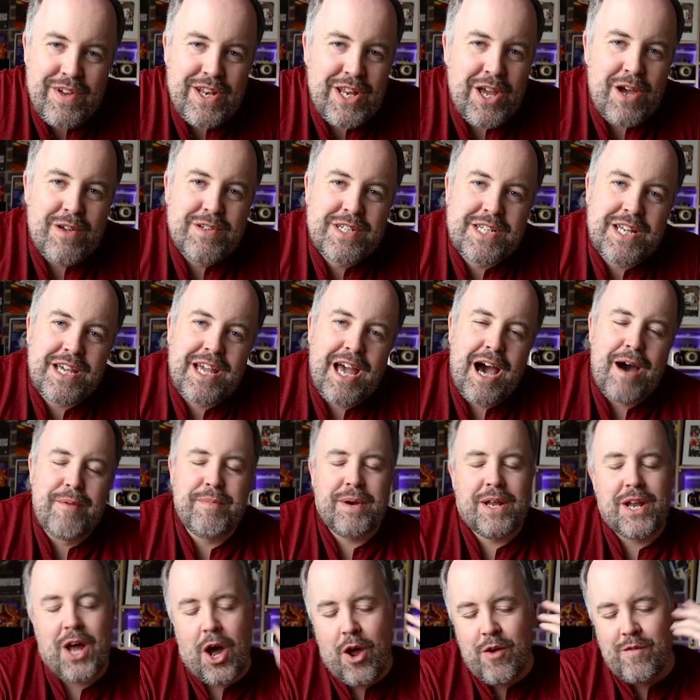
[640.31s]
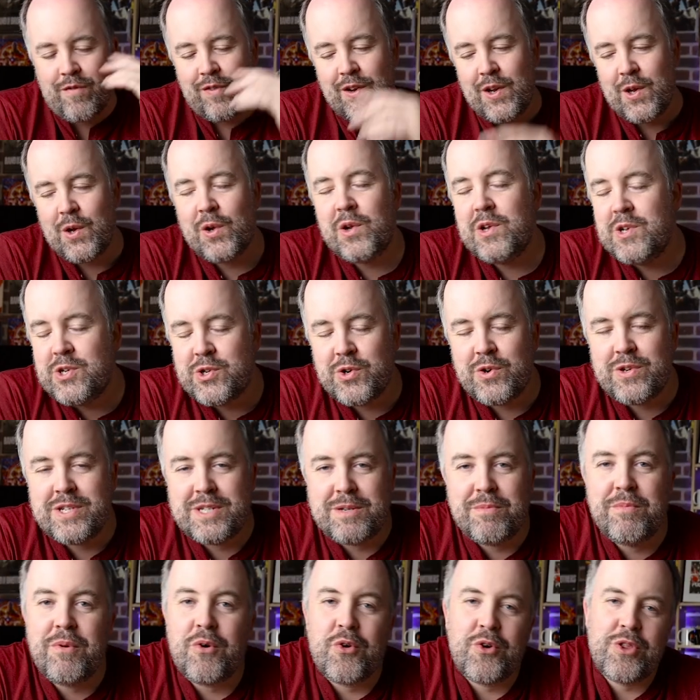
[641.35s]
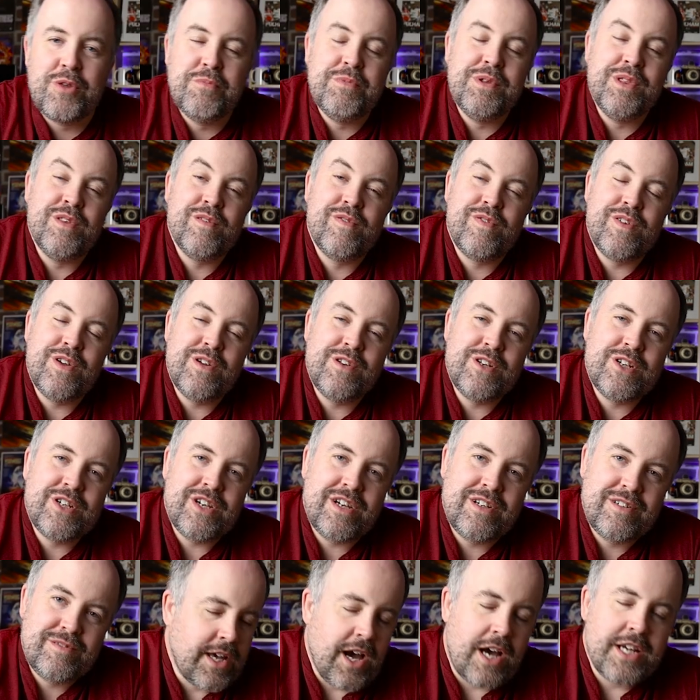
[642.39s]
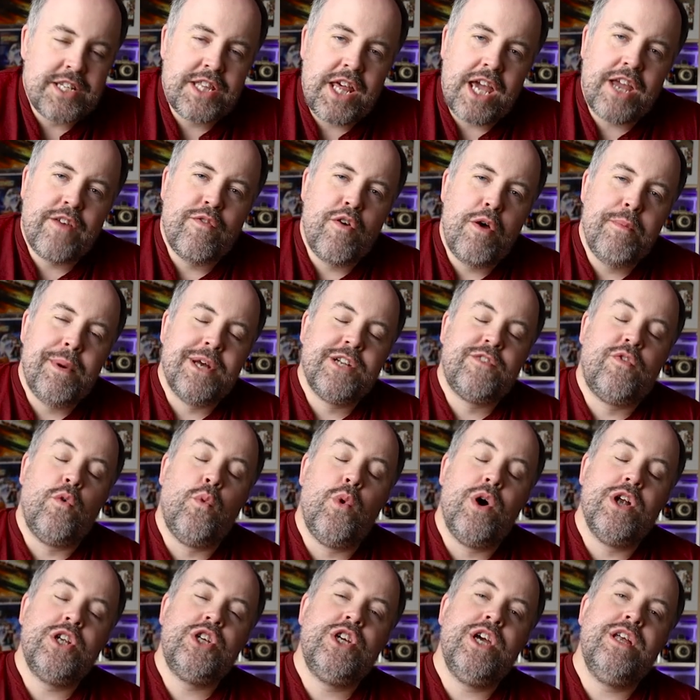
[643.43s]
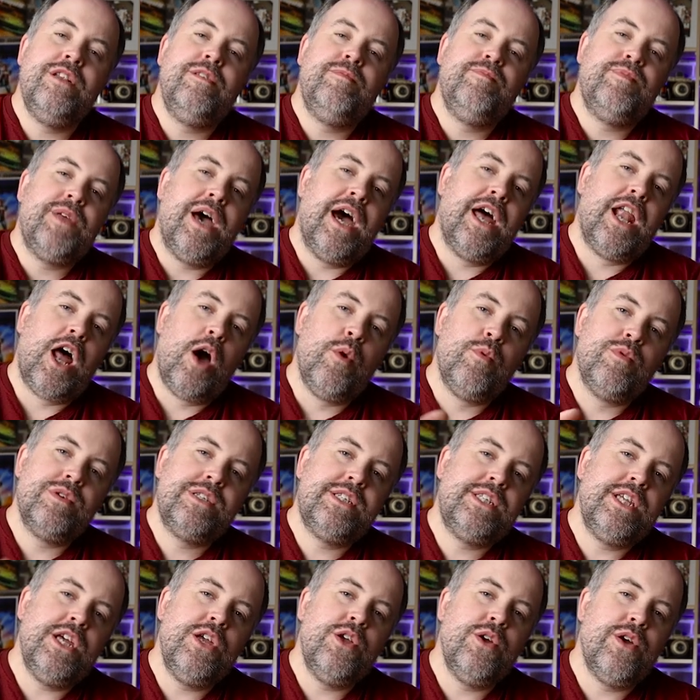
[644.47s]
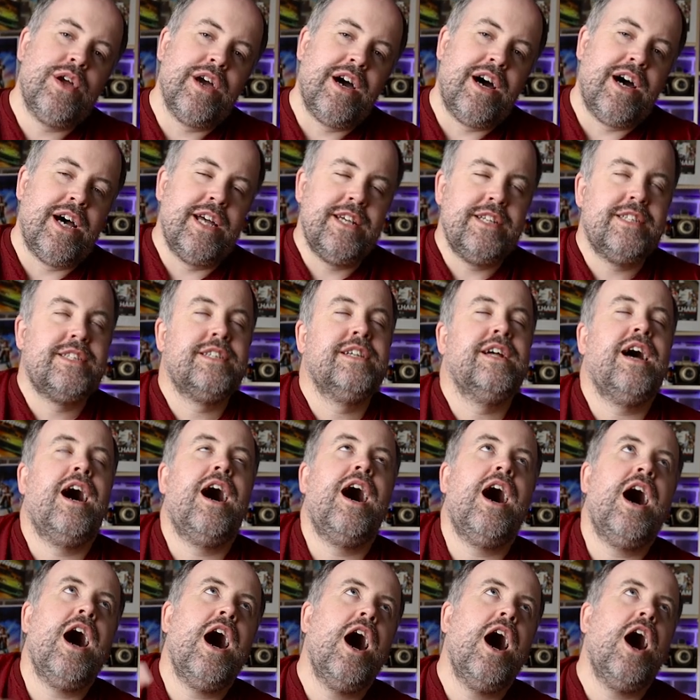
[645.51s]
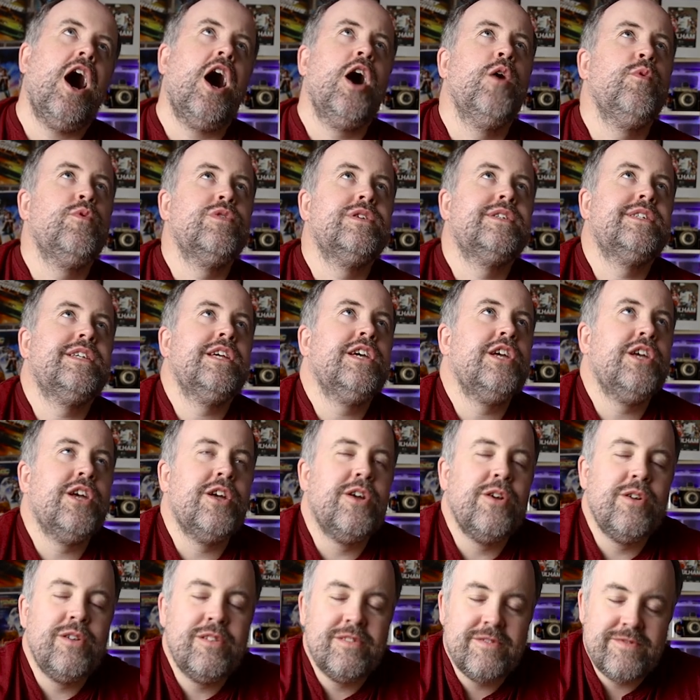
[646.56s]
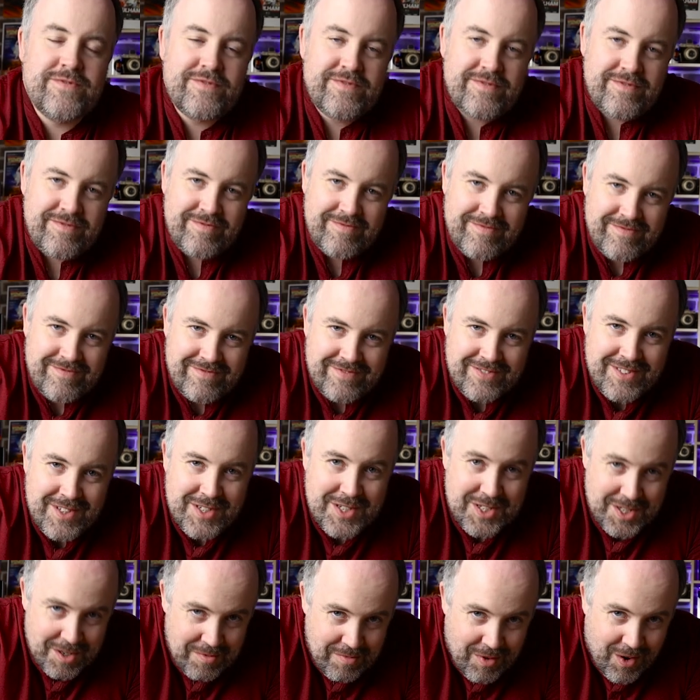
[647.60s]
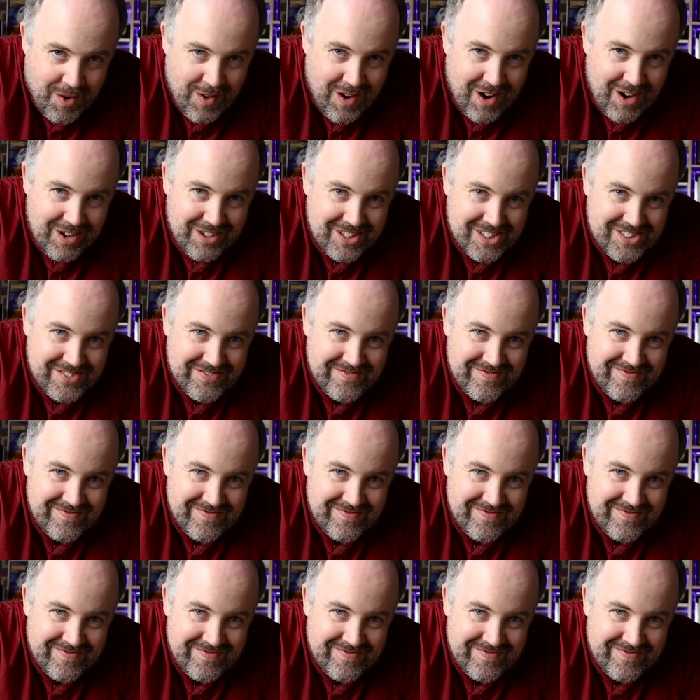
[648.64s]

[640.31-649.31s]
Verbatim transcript: videos to come, and hopefully you'll enjoy some more of them in the future. Guys, thank you very much for watching, and I will see you guys. I will see you tomorrow.